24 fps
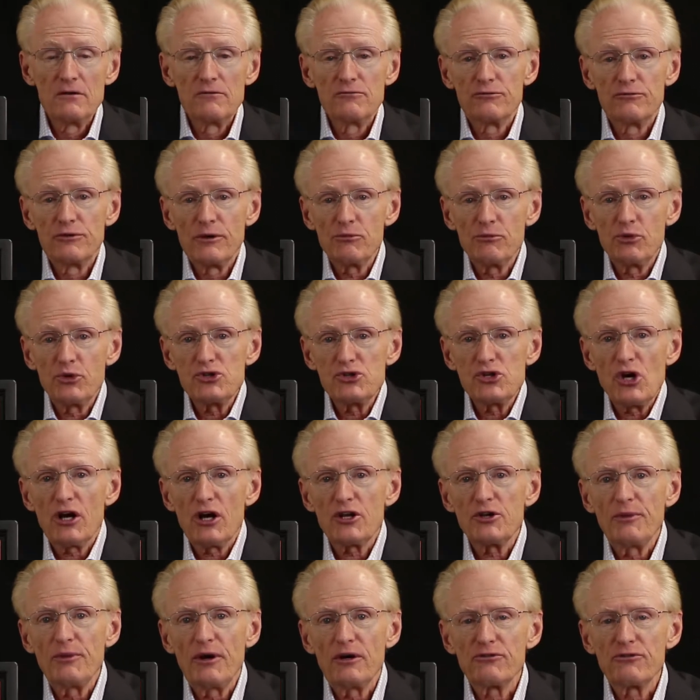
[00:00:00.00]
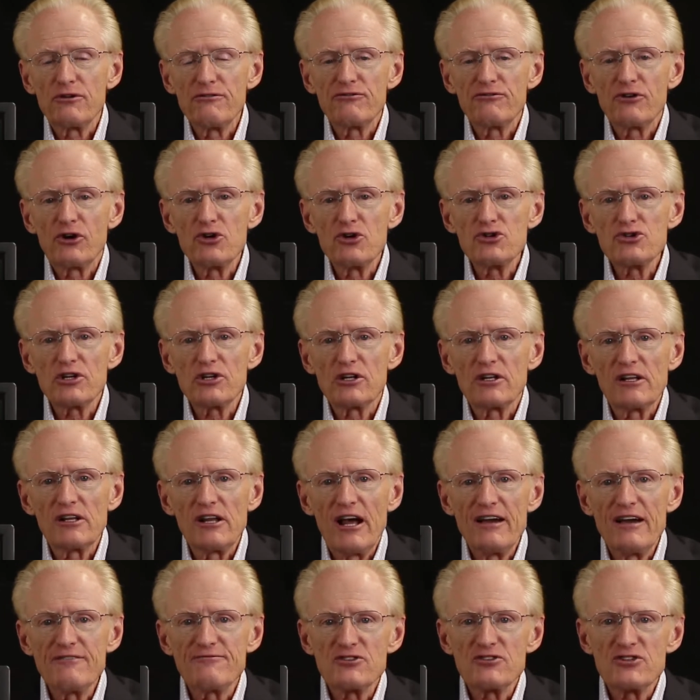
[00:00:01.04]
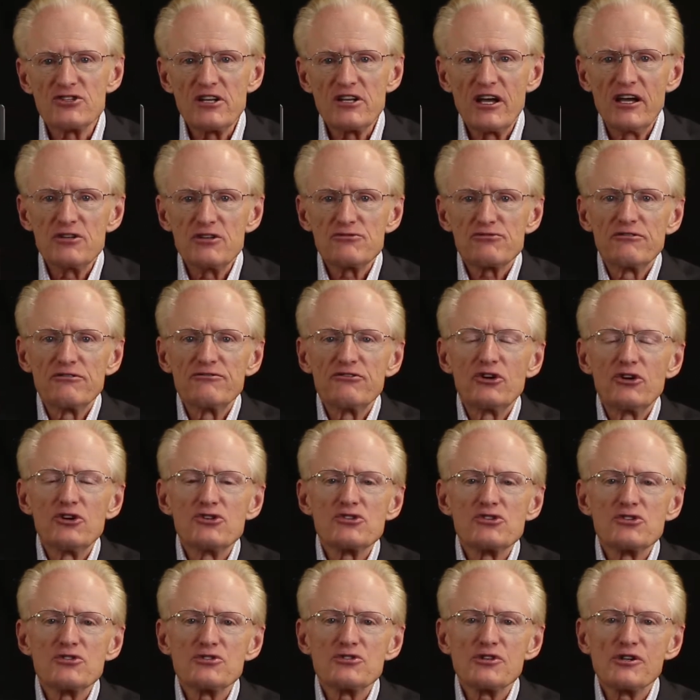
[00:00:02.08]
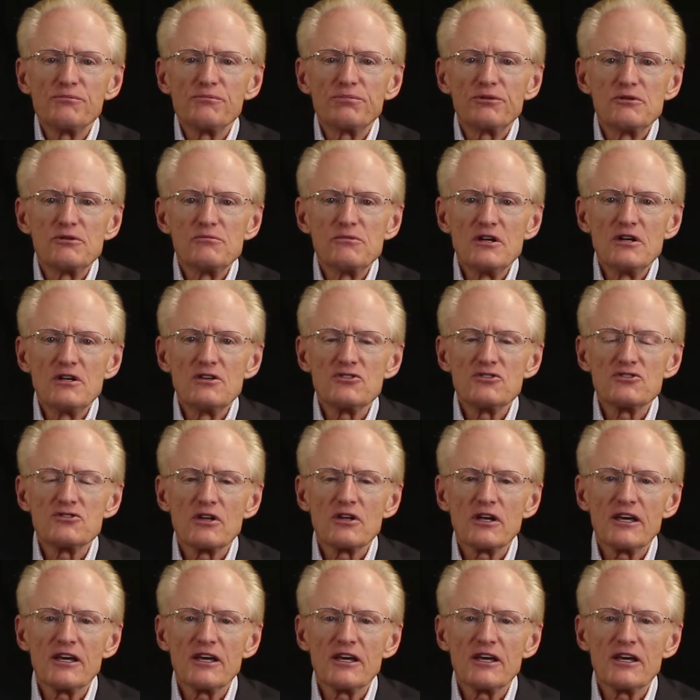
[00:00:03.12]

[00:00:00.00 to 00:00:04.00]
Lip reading: Remember we talked about reversion in life estates. Reversion simply means the